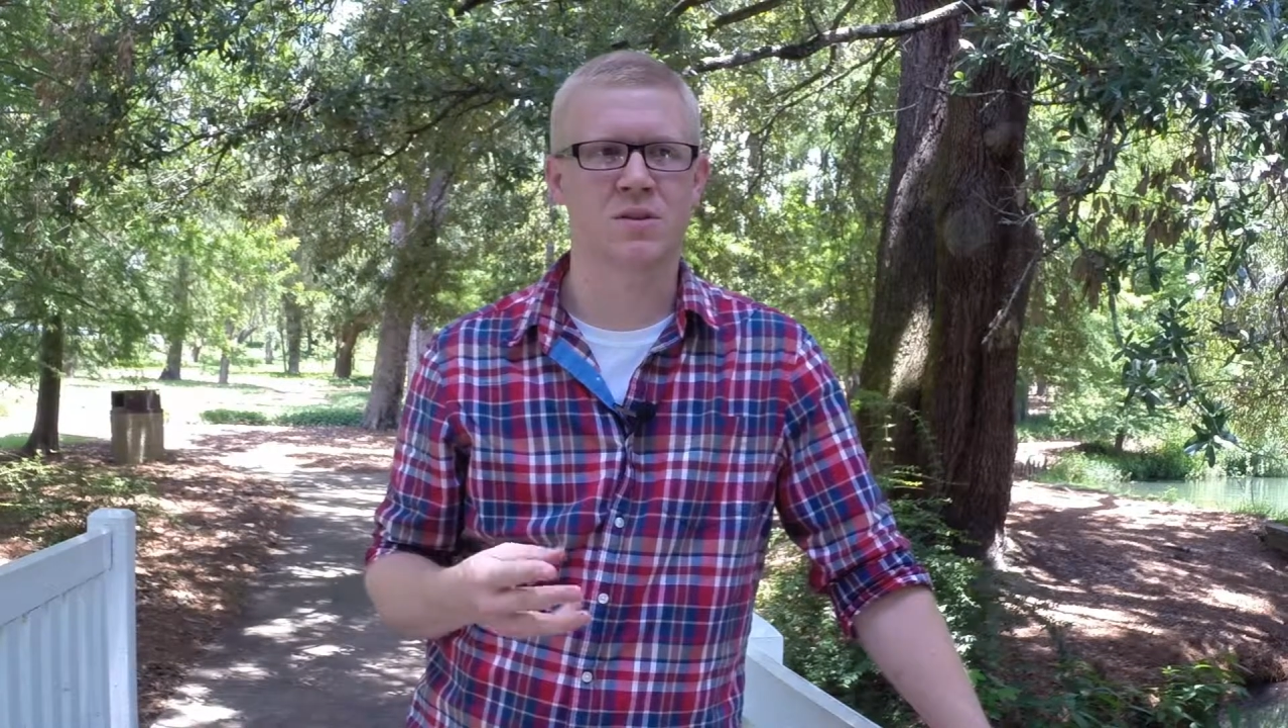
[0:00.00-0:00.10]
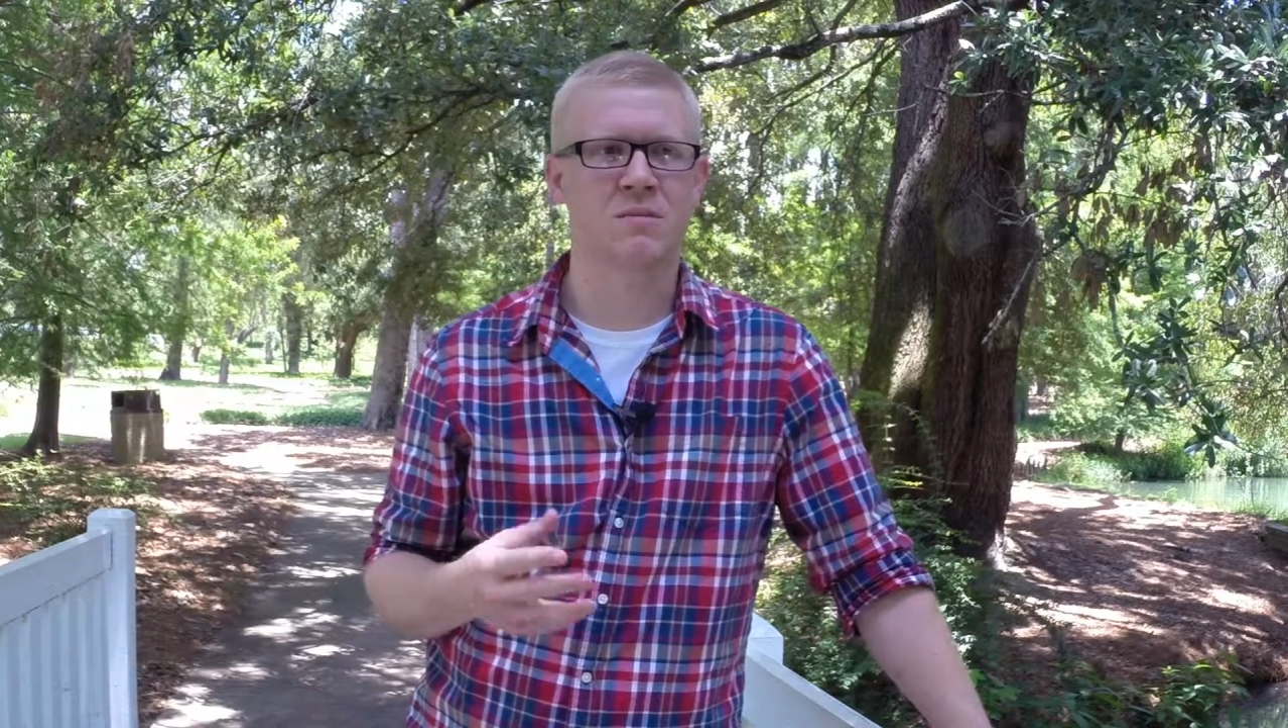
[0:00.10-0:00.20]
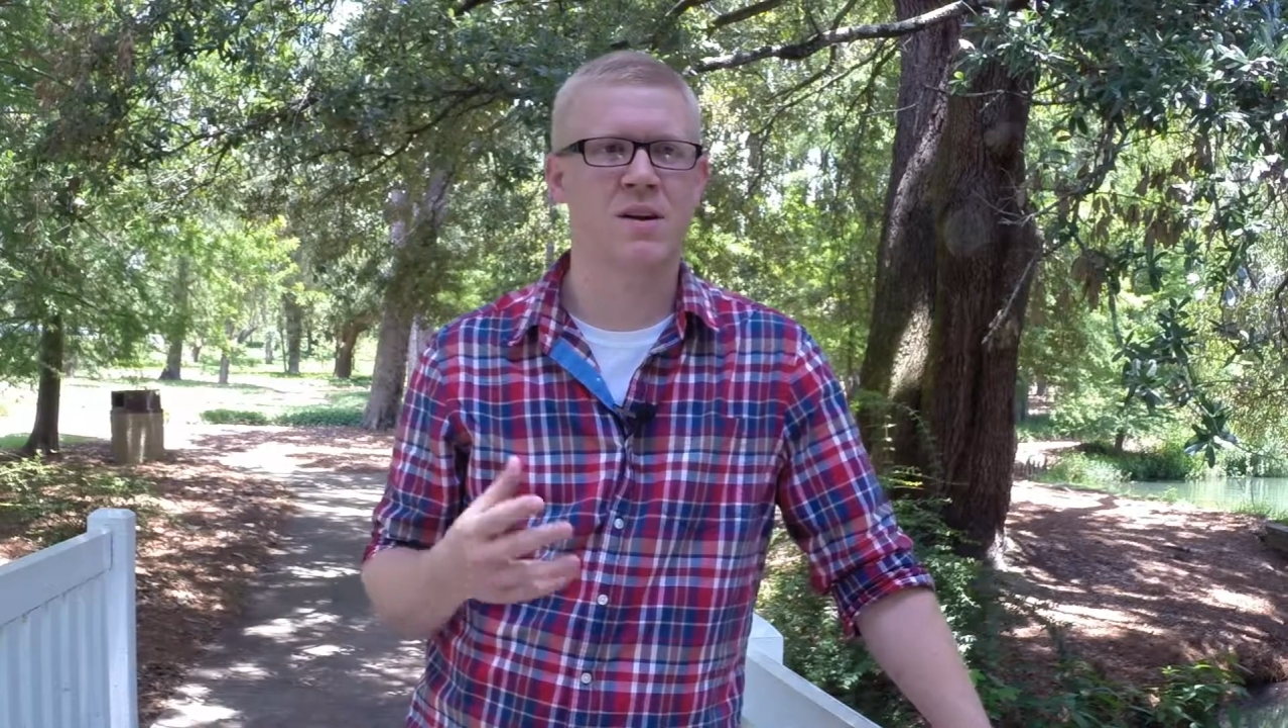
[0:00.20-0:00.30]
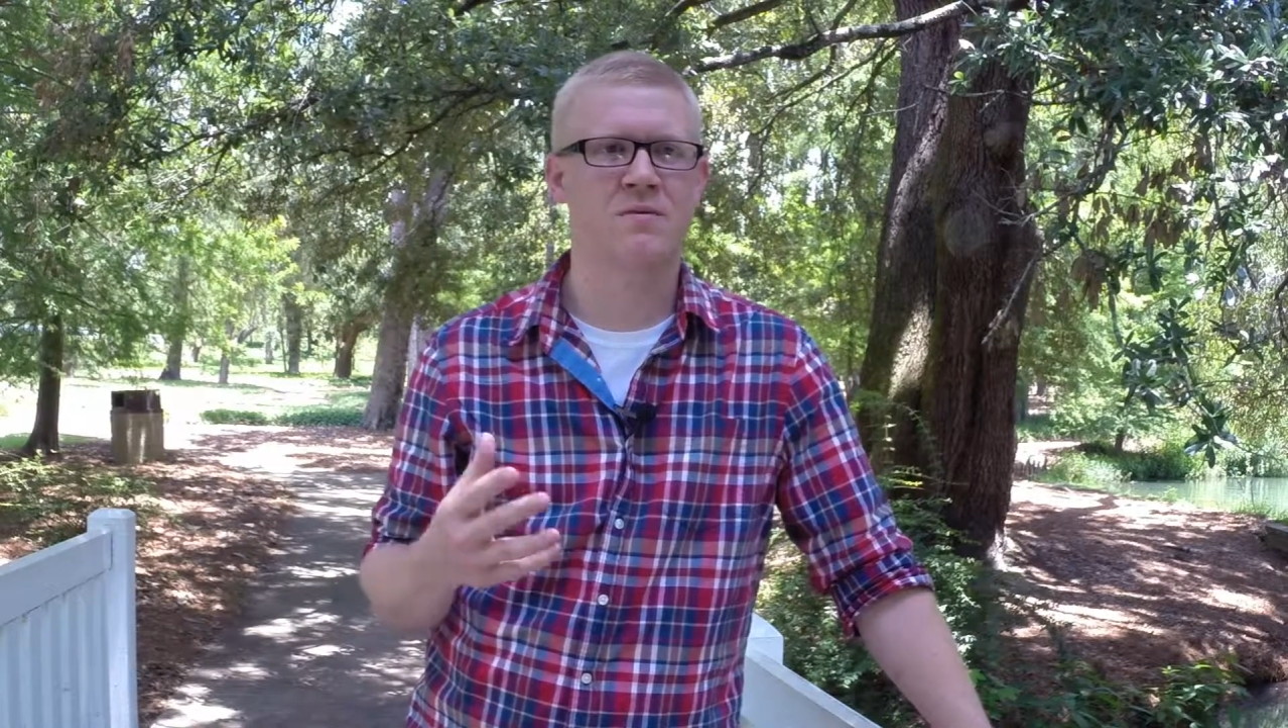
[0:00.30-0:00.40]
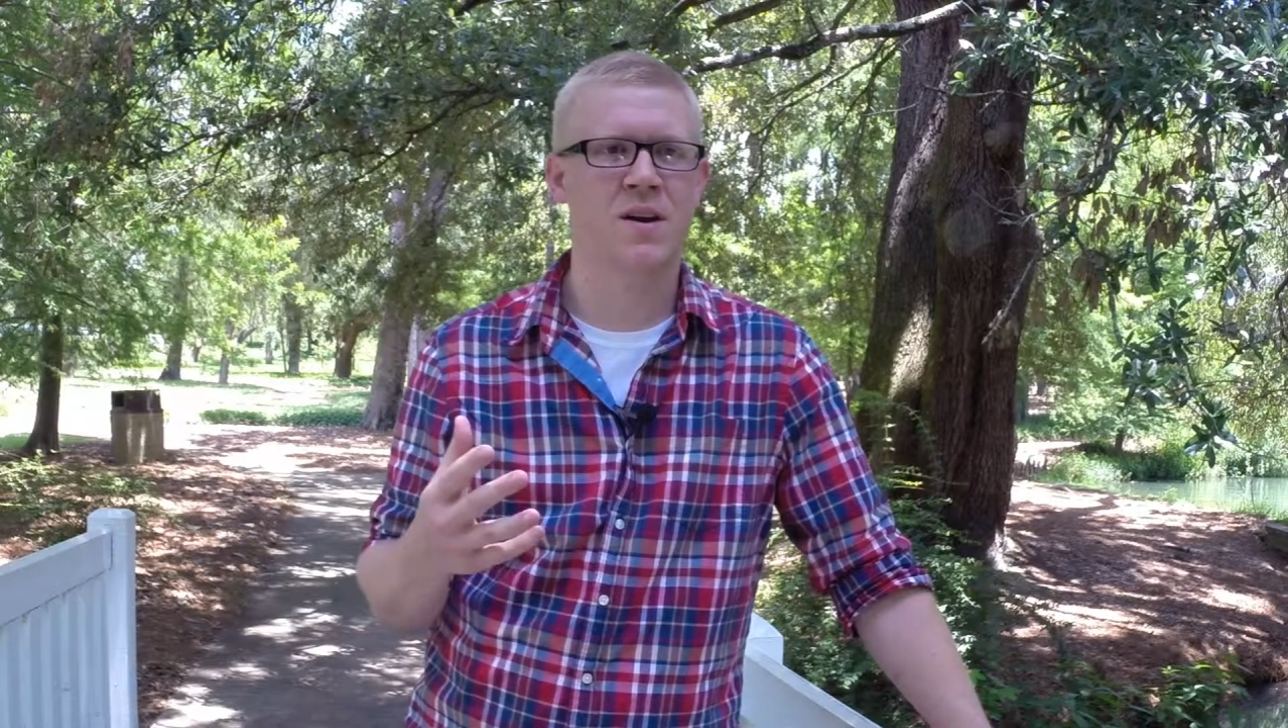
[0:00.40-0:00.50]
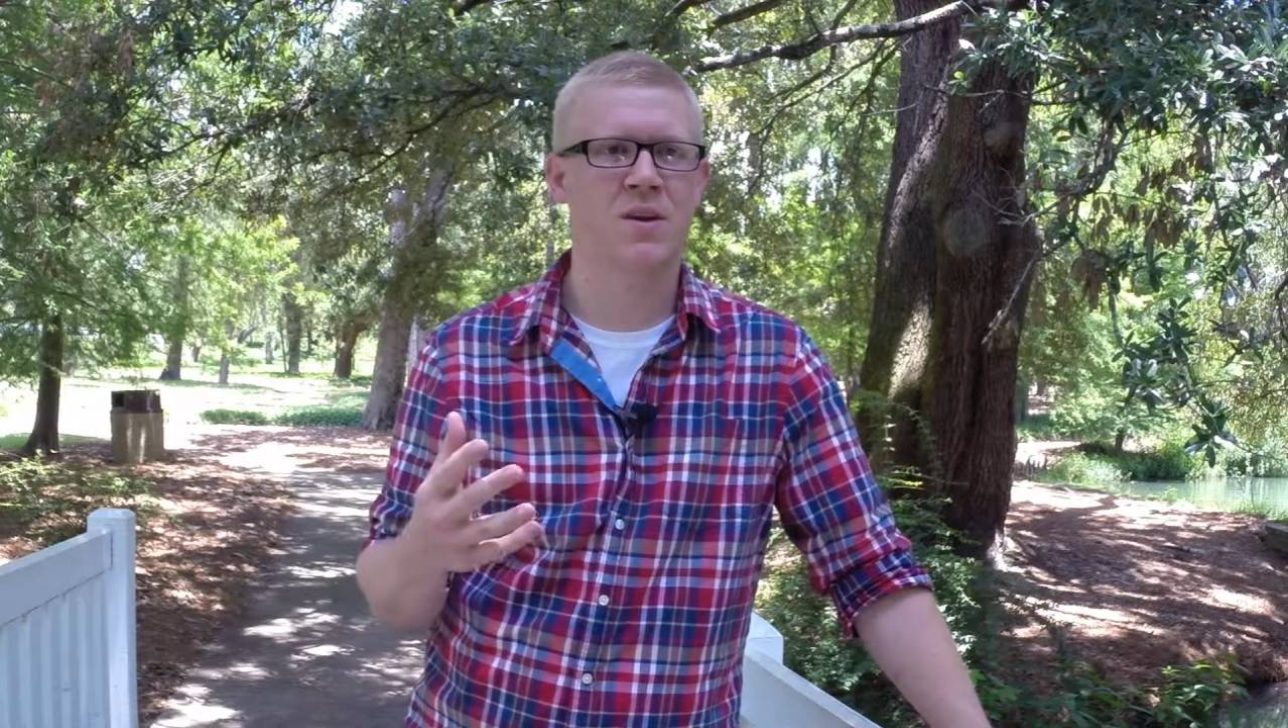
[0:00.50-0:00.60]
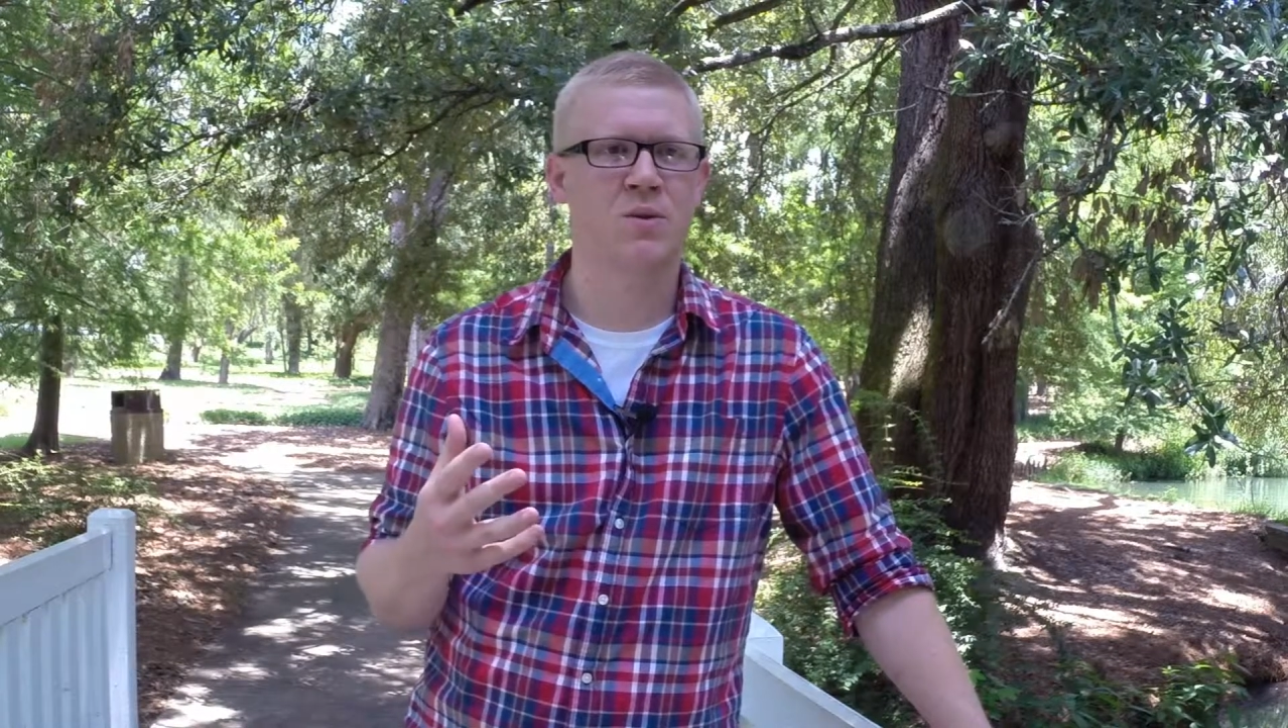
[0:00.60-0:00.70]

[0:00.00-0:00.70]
As a matter of fact,